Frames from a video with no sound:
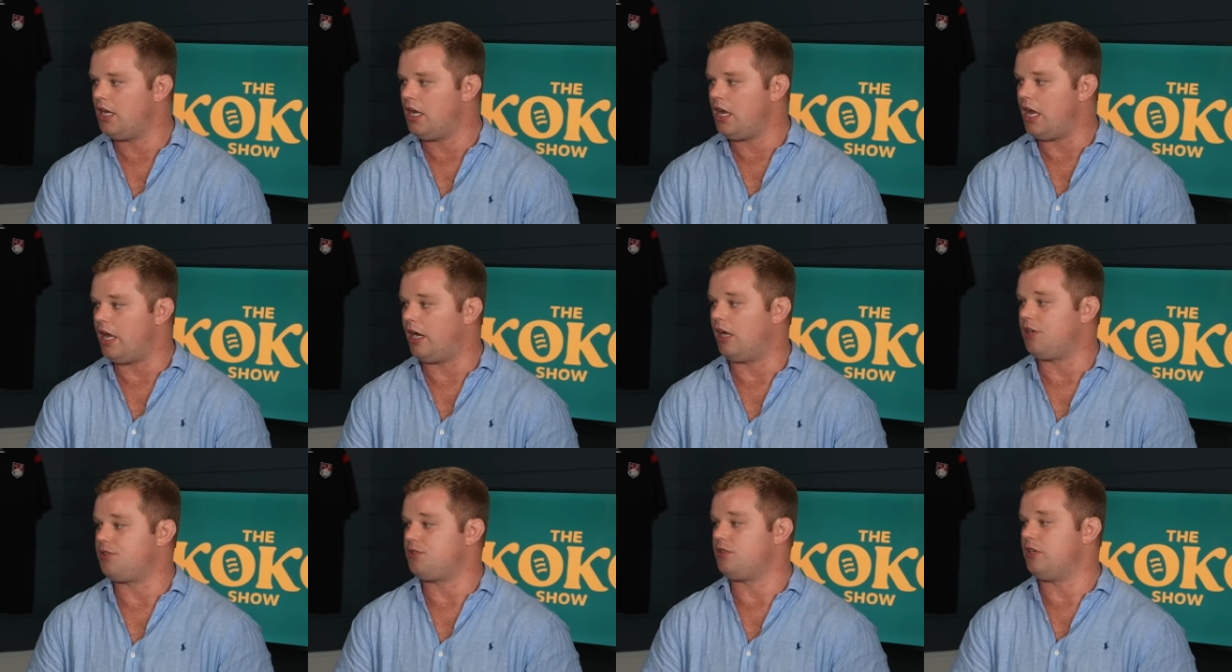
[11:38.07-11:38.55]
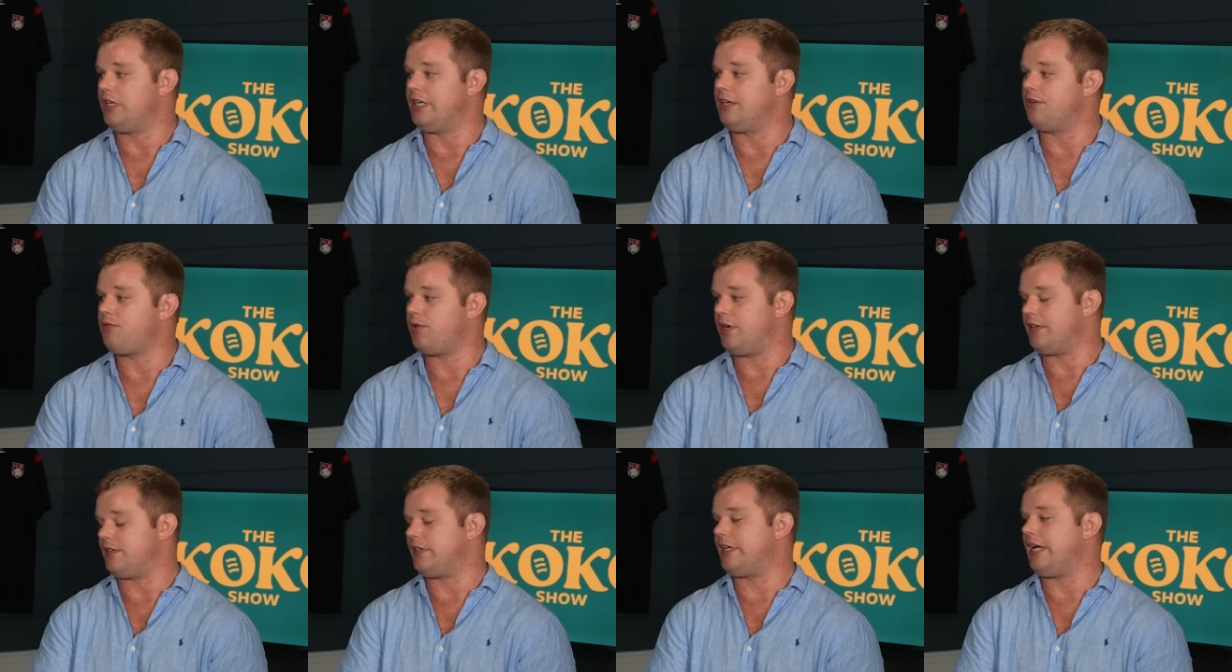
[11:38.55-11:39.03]
and I
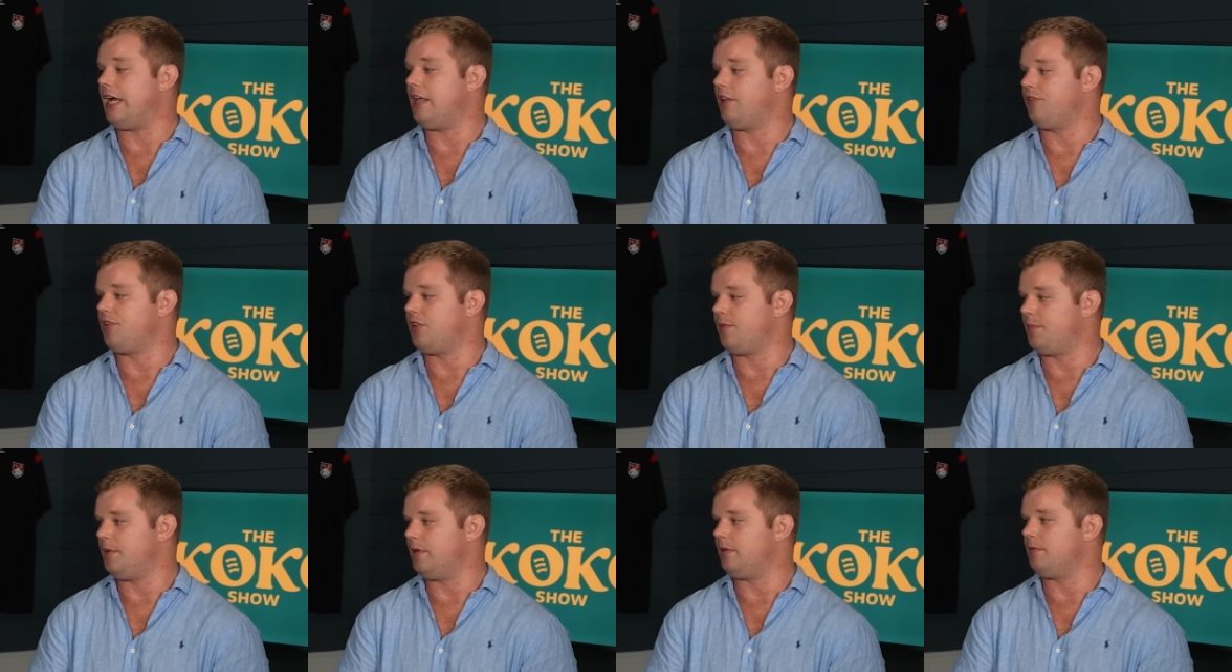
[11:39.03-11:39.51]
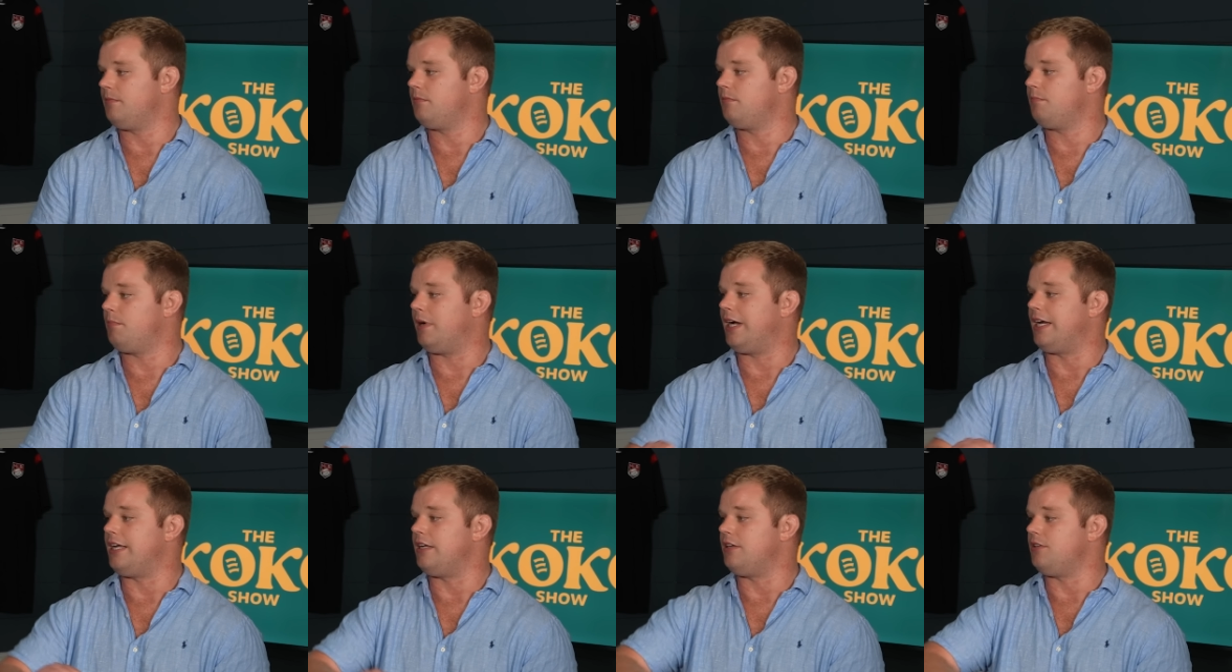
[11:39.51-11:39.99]
increase calories a bit
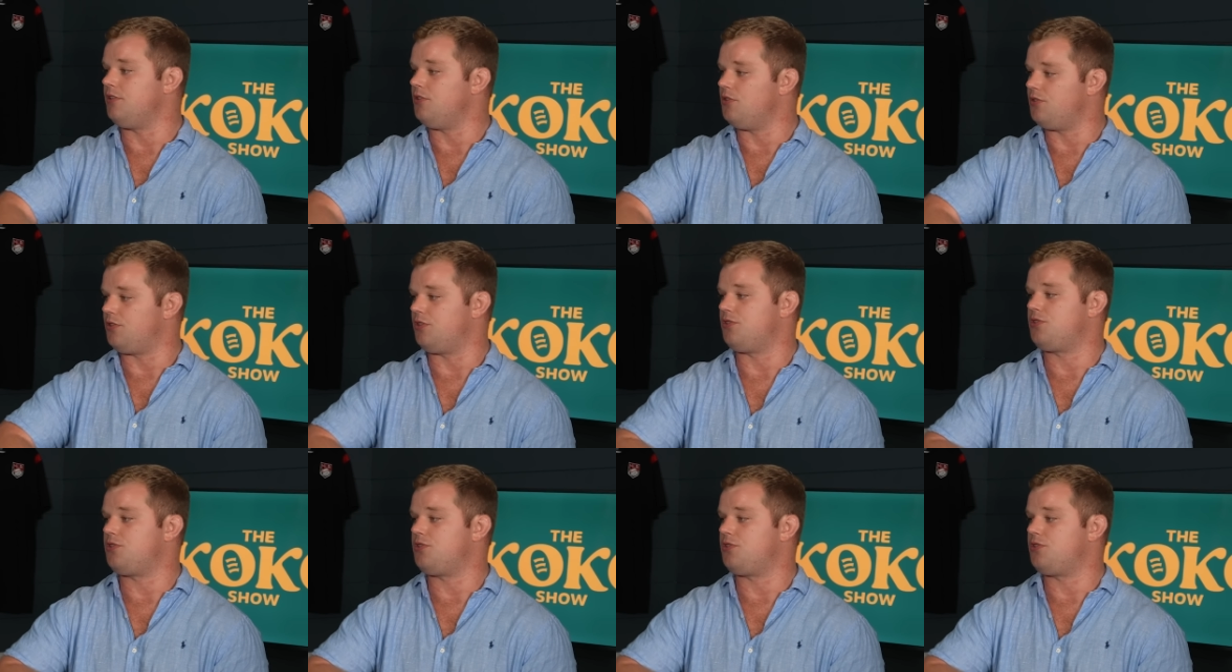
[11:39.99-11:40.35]
by using